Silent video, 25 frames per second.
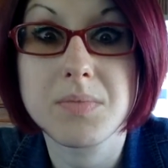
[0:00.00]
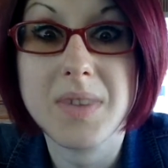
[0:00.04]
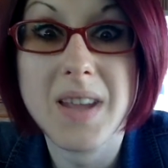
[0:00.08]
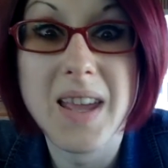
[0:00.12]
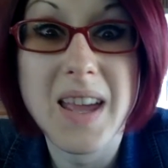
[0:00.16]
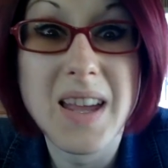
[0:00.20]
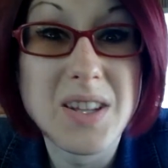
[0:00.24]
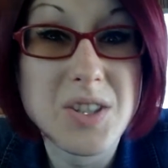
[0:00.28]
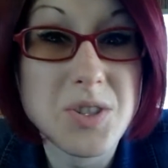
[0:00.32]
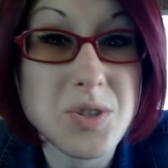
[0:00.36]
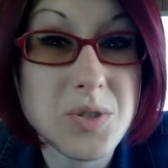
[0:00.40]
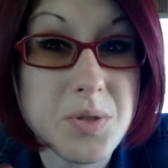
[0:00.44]

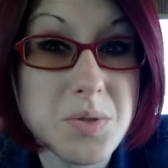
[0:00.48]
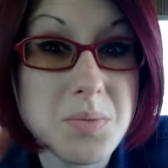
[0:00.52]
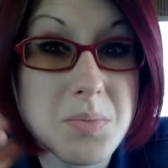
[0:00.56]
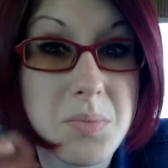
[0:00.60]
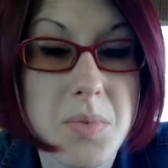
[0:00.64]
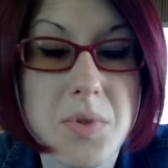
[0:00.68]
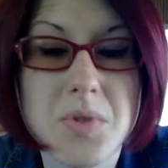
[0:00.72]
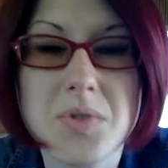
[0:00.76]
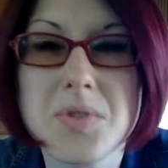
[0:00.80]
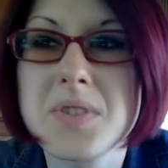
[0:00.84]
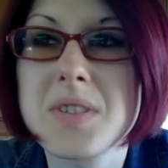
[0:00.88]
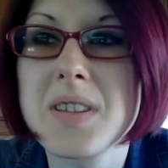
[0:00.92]
catch
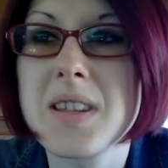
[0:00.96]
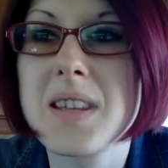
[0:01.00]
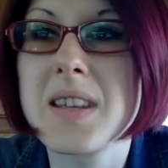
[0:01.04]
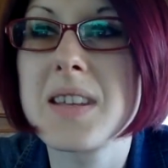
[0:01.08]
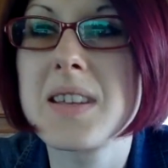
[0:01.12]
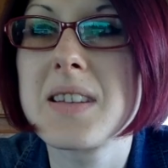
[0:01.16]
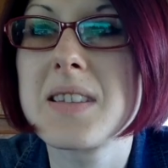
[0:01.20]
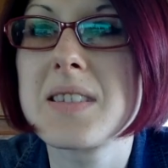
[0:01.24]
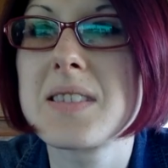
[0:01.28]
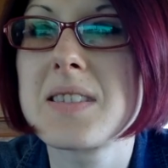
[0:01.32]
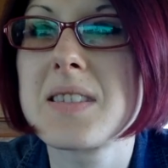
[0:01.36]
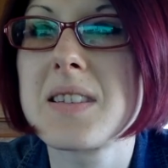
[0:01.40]
most
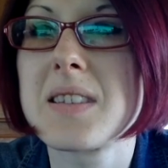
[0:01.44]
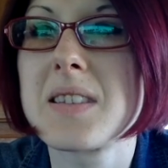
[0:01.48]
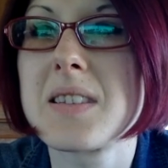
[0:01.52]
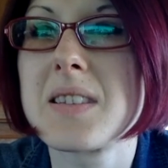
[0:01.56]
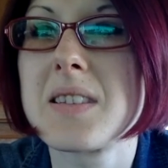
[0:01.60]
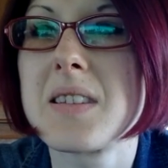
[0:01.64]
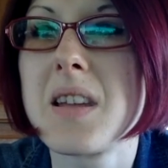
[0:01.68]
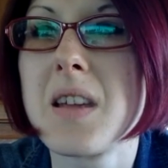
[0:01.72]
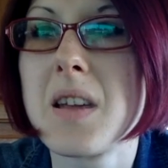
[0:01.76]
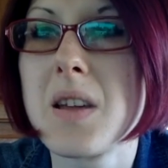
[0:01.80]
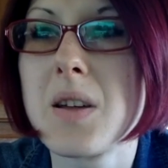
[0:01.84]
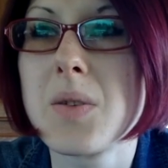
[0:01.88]
things
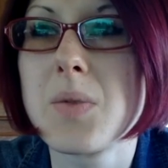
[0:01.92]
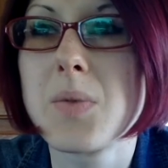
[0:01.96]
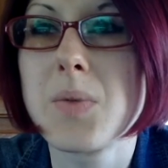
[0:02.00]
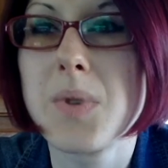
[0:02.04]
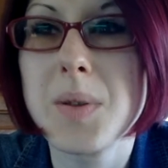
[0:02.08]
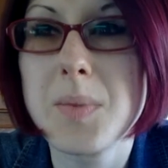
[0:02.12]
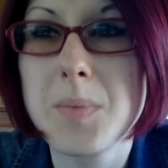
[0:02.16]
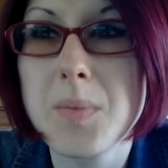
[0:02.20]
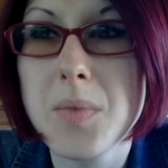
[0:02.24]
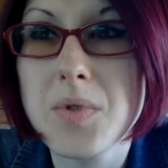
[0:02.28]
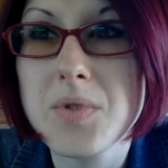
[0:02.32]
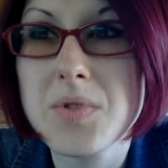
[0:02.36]
and
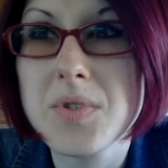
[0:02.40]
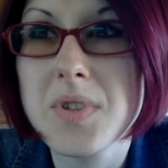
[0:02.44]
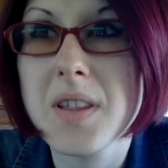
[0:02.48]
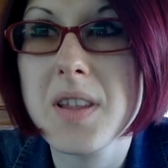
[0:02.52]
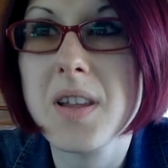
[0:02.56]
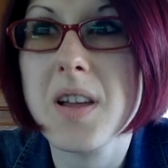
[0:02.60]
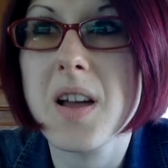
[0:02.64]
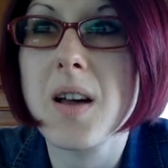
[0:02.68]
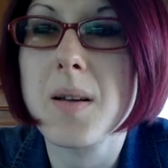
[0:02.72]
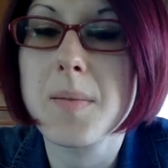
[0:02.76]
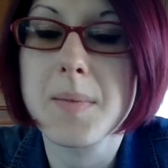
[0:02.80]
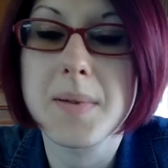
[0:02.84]
read most
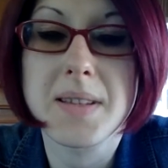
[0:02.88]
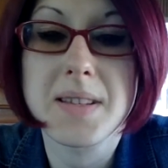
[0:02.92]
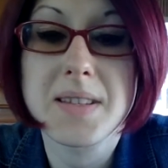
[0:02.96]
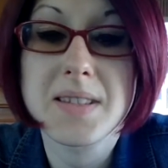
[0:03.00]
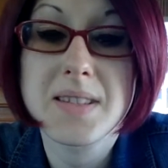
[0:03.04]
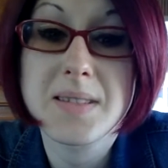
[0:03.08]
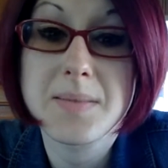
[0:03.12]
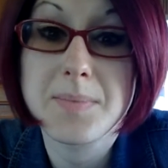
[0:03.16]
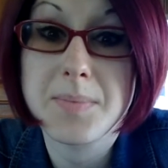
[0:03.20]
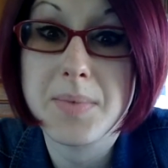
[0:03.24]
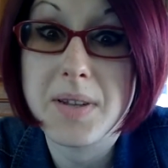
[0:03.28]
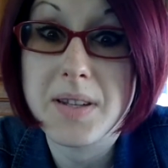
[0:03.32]
of the comments,